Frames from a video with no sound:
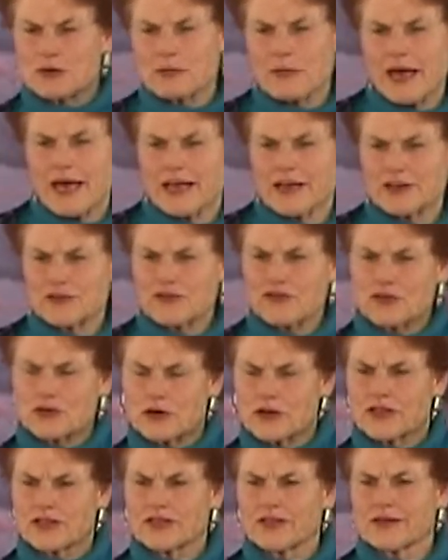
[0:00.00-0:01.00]
back and
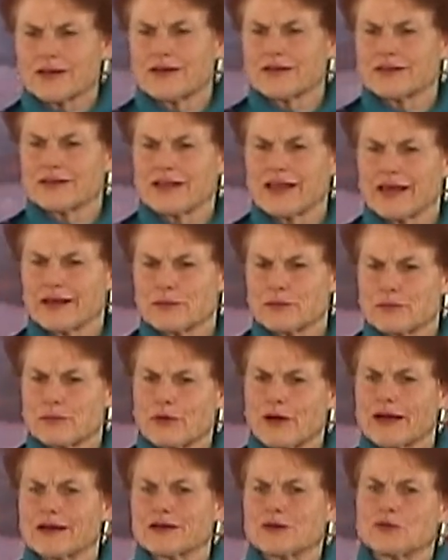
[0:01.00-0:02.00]
forth, kind of like
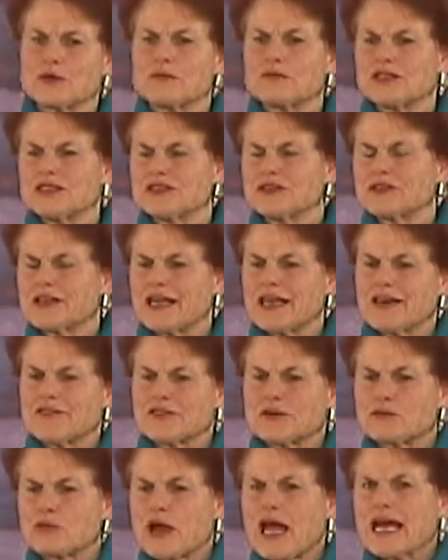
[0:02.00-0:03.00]
pregnant women do. They have
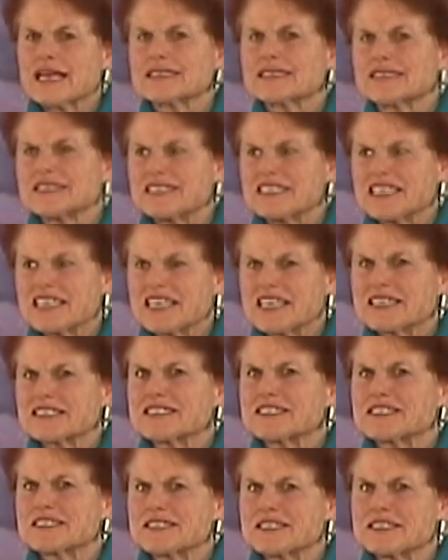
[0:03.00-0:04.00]
the Braxton
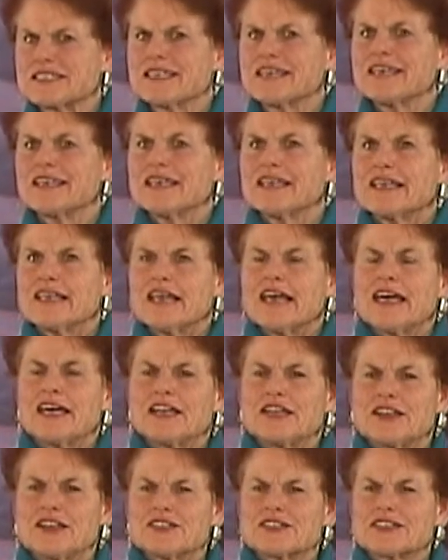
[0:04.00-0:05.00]
Hicks, and
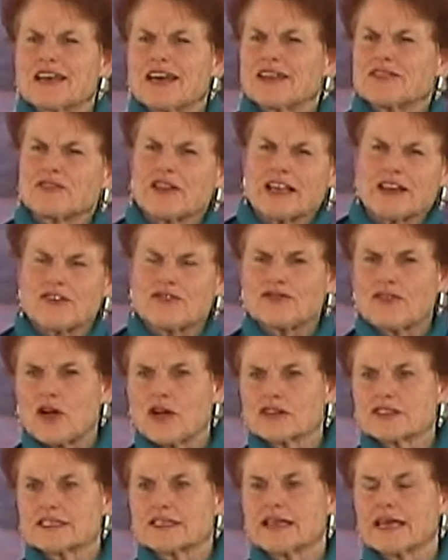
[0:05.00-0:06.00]
and it's kind of like a
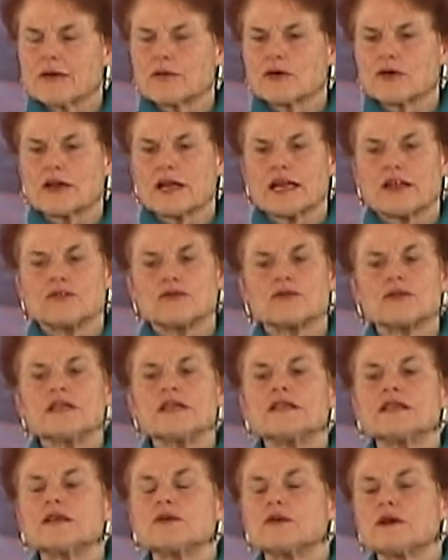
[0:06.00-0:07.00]
false labor. And
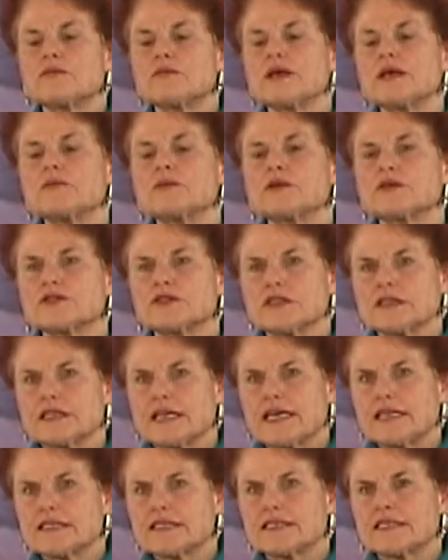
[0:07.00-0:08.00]
really, when people are in the
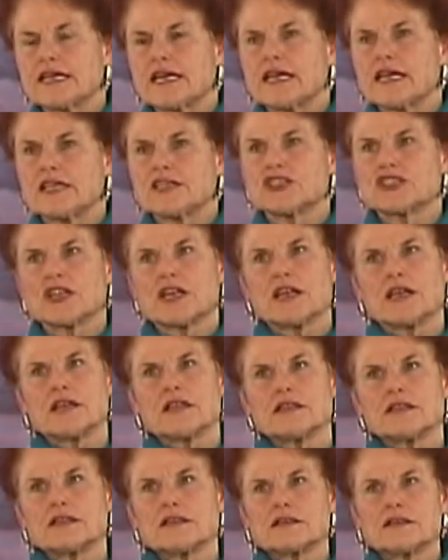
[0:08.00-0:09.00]
late stage,
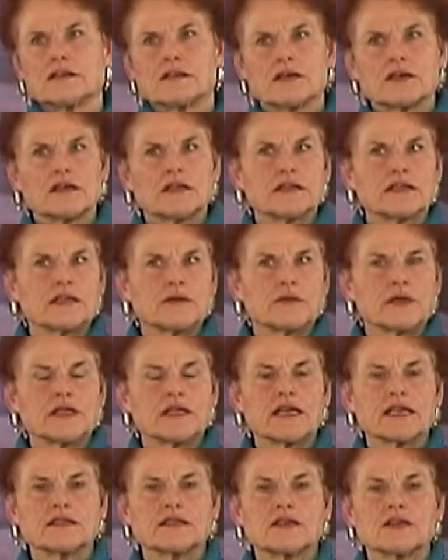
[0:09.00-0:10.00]
they look a little bit
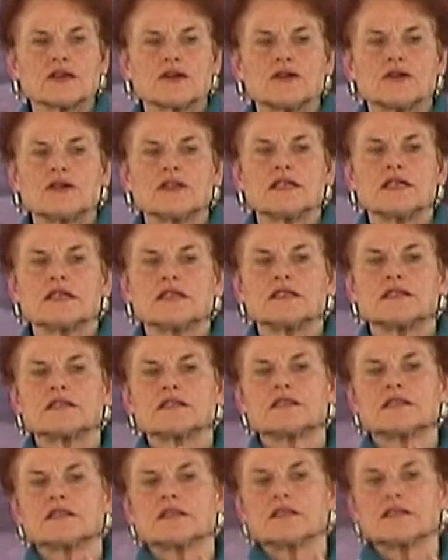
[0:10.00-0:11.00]
like they're going
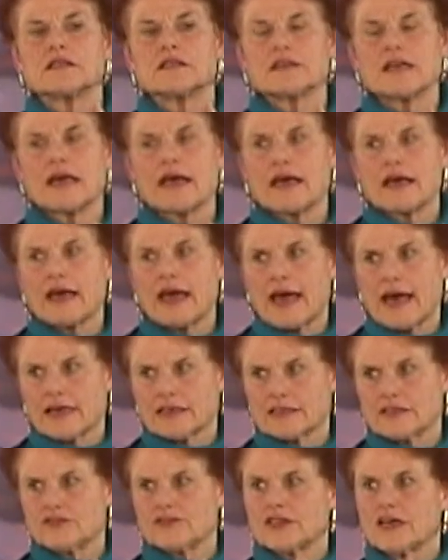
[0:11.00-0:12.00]
into
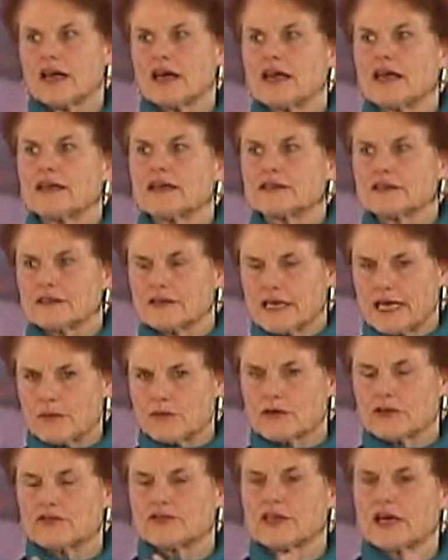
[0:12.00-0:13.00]
active dying and the
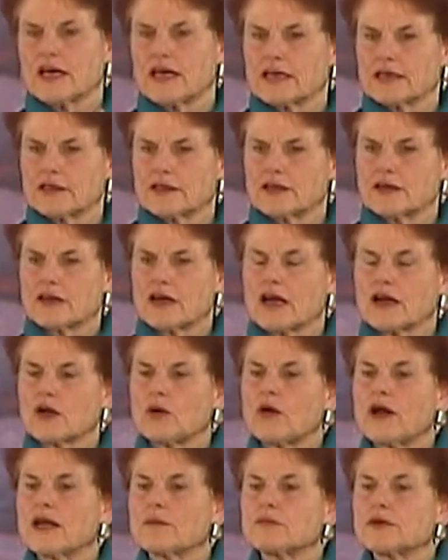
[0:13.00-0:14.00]
labor of dying, and they're not
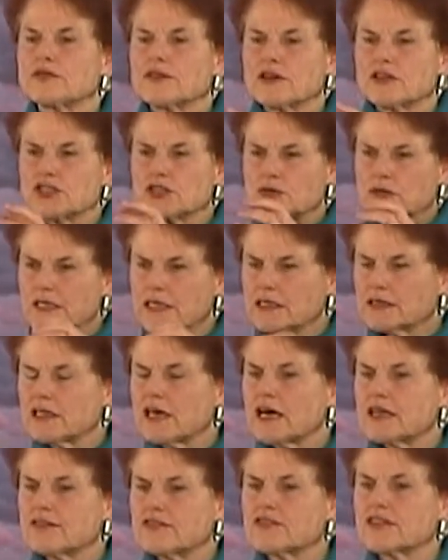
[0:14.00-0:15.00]
quite, but they're doing a
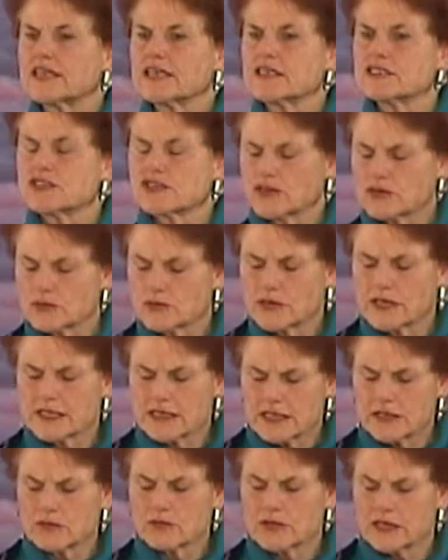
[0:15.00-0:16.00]
lot of things that are
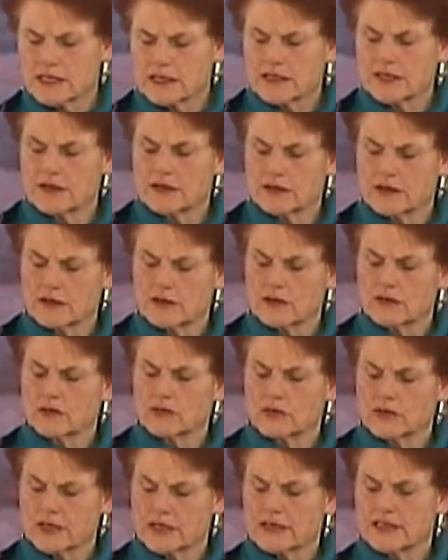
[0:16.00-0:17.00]
really, really,
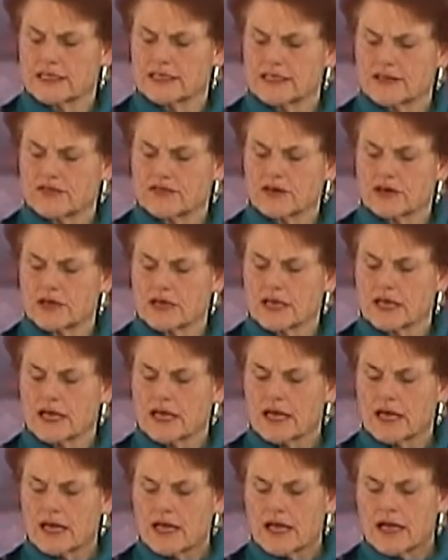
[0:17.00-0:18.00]
really different.
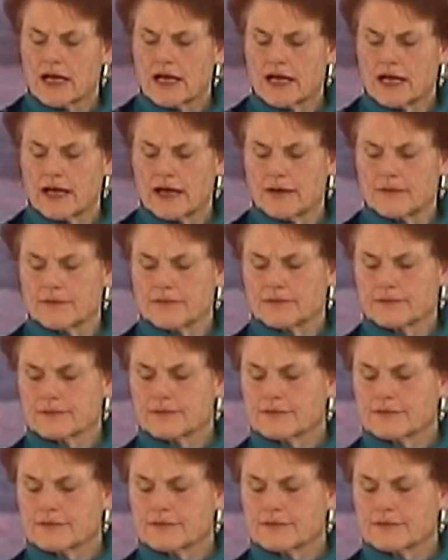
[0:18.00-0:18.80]
Um,